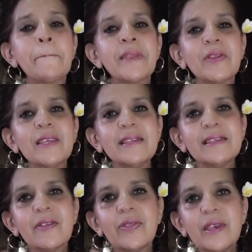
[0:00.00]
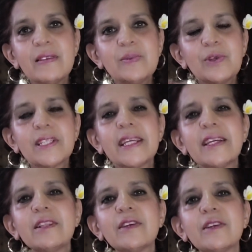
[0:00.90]
Now this
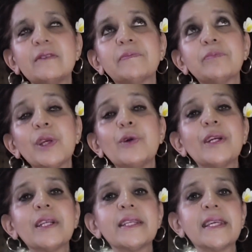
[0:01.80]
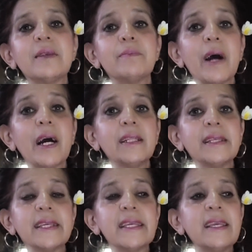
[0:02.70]
particular period in
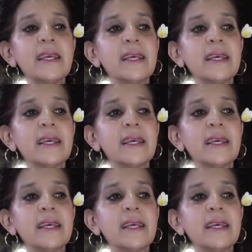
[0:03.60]
Bali,